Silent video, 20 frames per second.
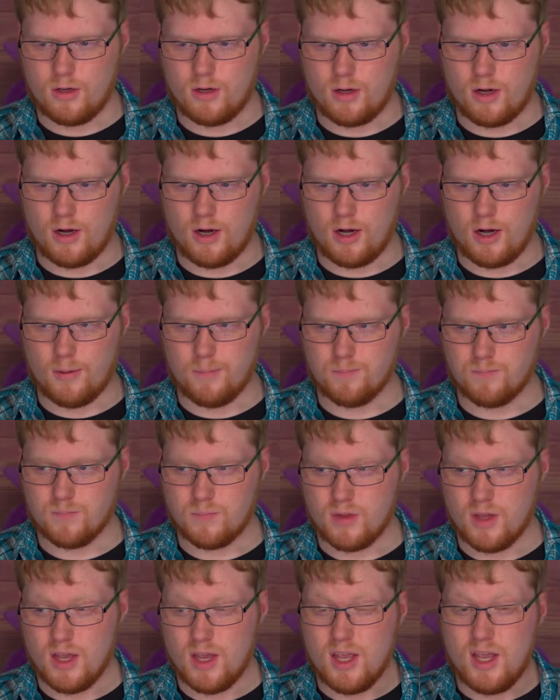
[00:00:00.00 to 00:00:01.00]

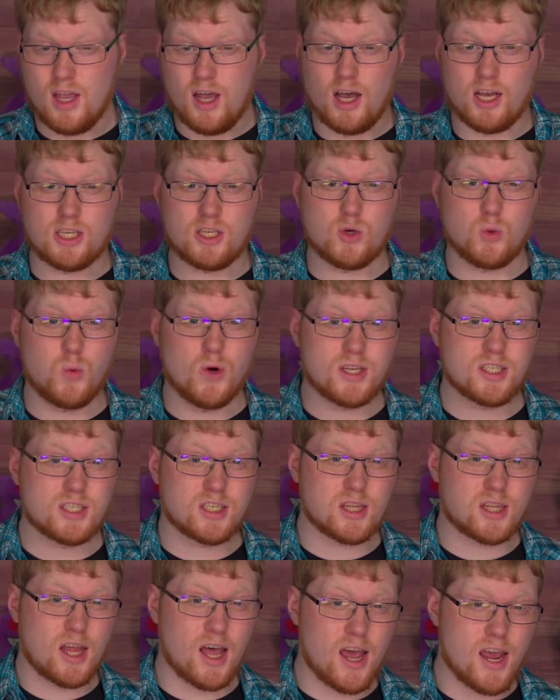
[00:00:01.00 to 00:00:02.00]
A Switch
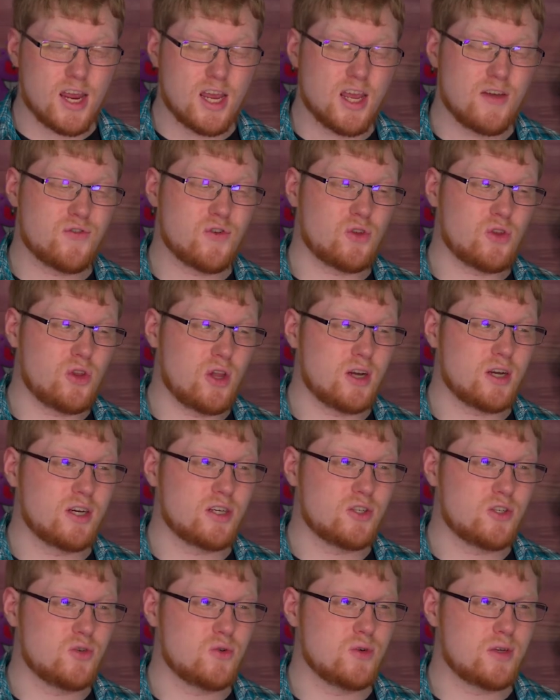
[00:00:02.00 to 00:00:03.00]
Lite, if you're looking
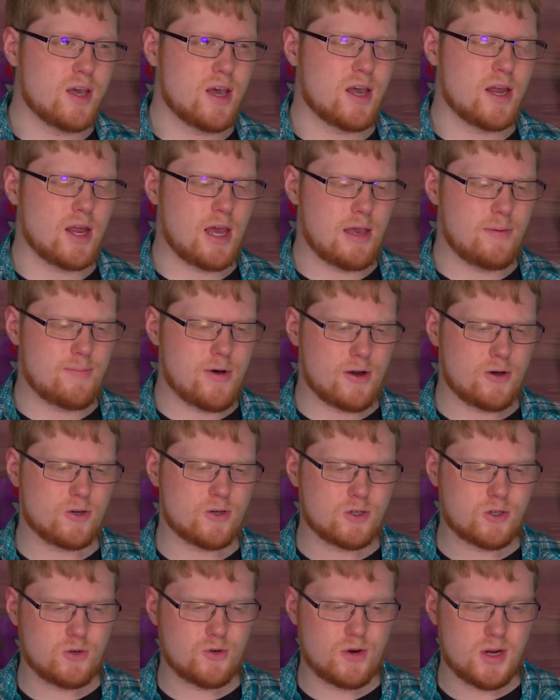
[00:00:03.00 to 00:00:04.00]
to get a better
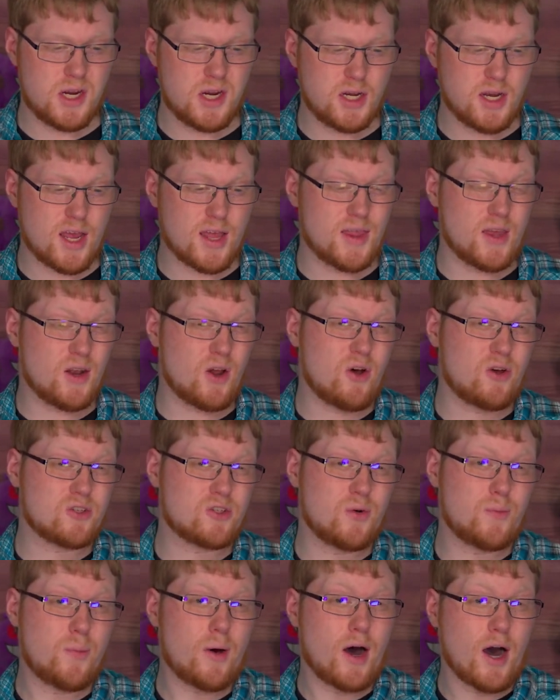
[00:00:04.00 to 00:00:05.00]
screen and then
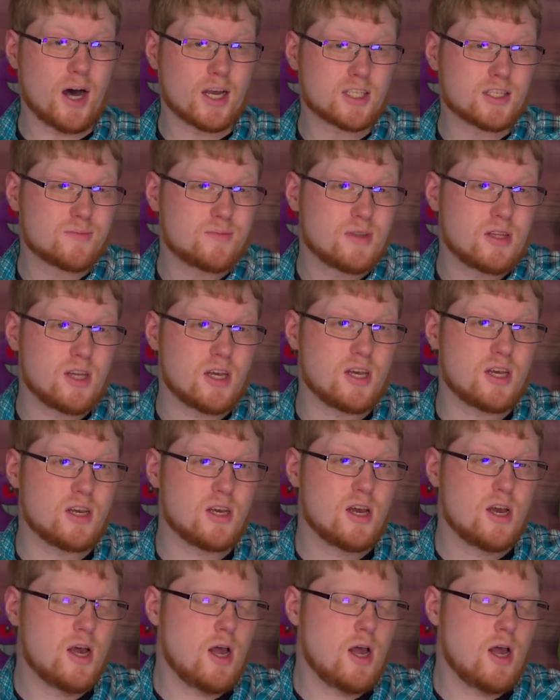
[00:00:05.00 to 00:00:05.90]
also possibly